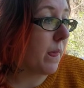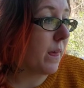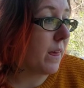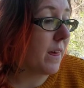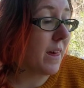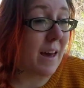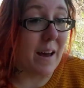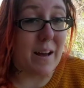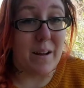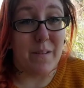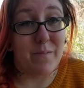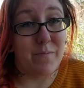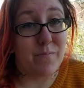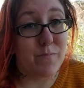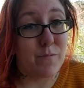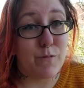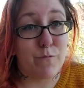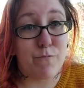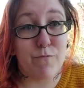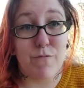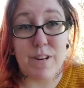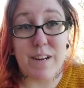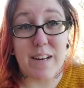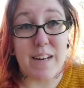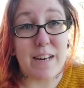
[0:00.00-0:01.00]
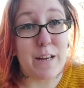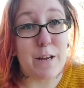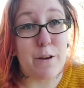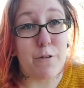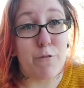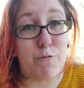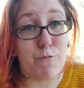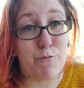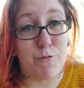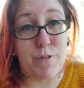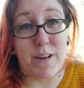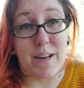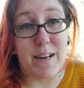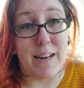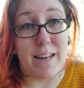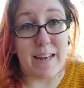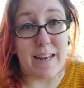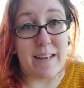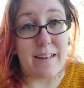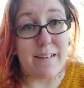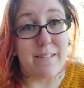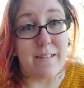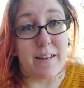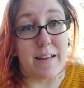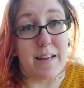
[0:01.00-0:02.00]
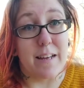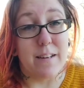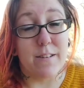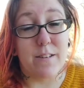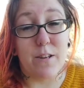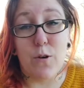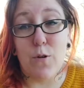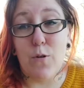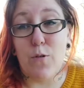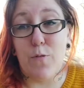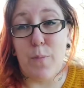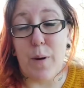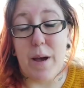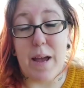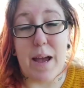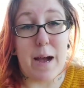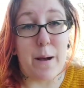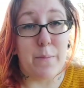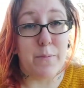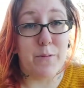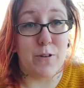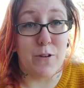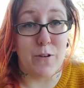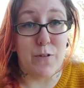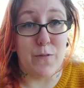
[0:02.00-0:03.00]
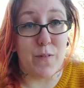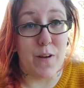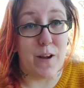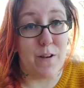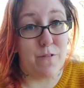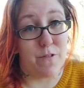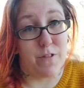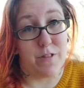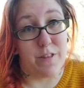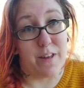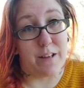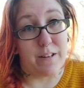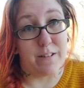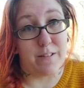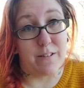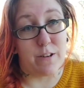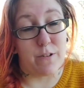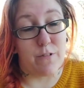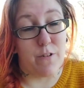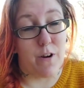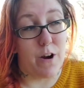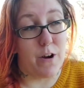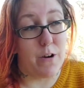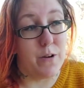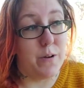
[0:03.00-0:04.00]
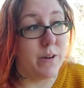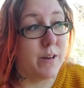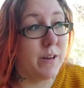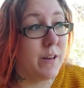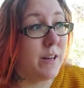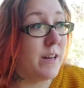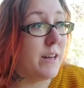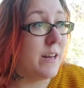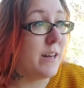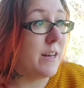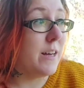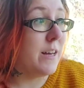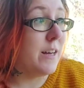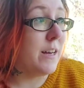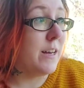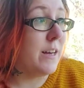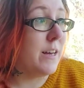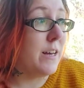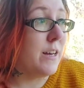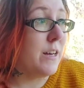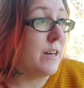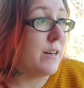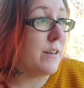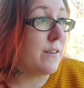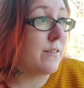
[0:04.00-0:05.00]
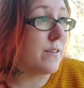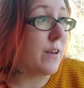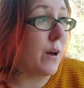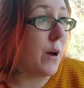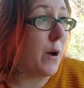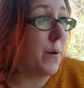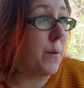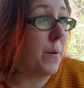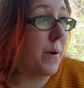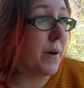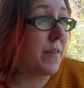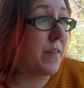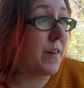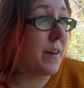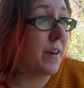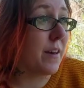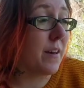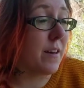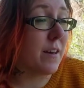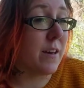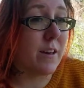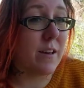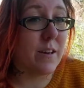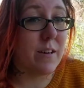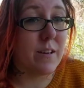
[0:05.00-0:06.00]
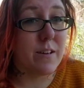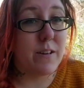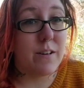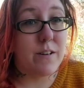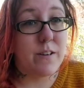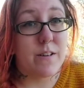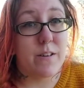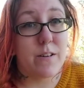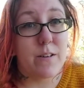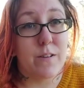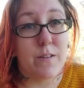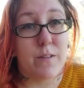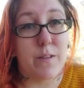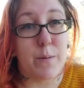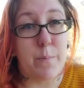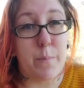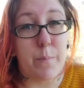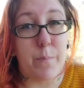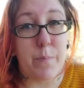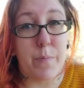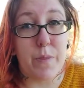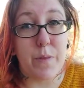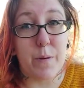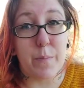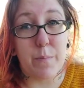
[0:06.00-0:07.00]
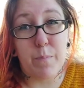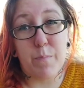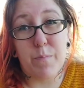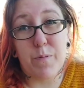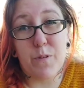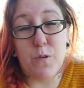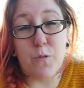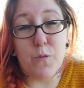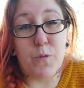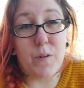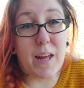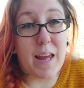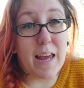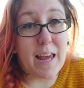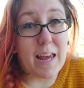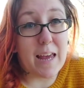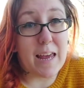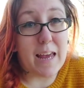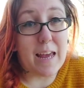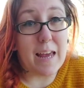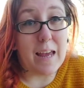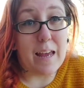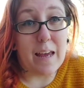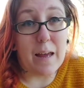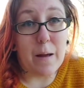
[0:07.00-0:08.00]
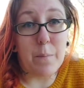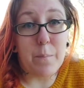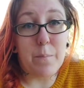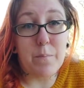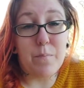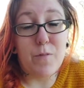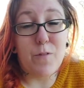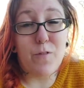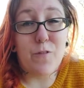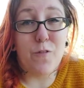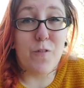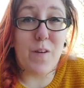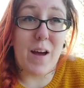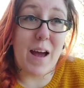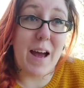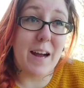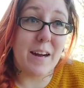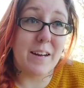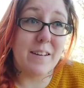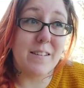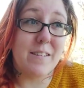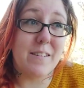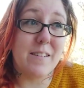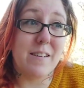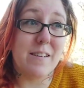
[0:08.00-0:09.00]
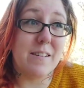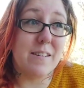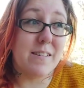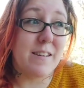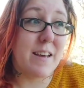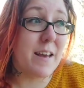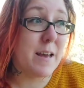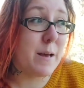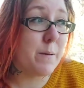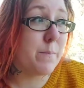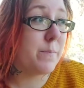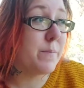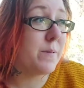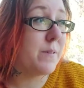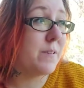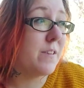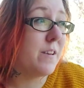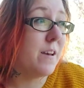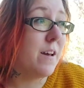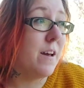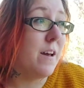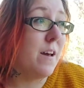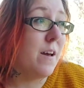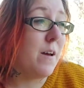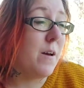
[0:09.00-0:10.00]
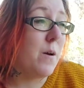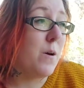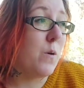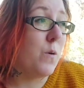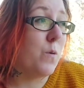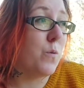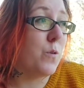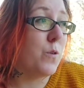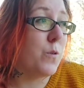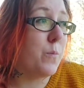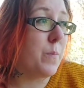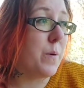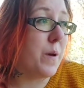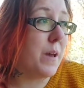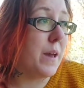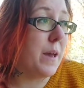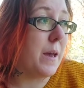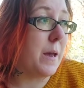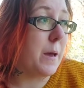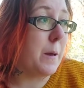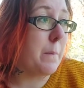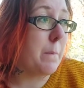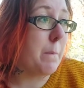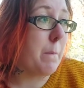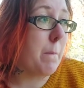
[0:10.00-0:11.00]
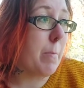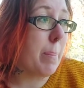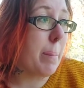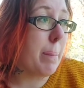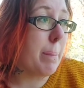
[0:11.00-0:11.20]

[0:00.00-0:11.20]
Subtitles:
Yeah, really, really easy, and two of my absolute favourite things to grow. So I think the sort of key facts and tips would be,